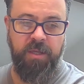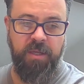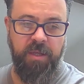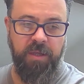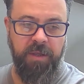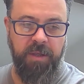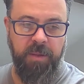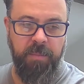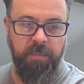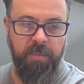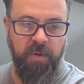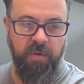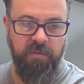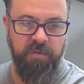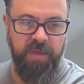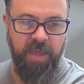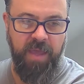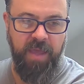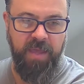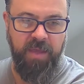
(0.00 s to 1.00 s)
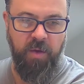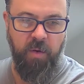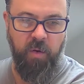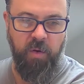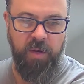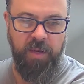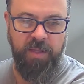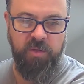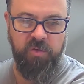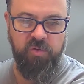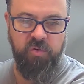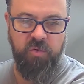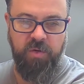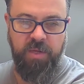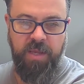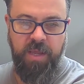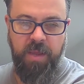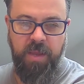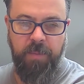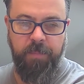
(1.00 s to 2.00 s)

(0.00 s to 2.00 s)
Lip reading: of the Acorn Electron here.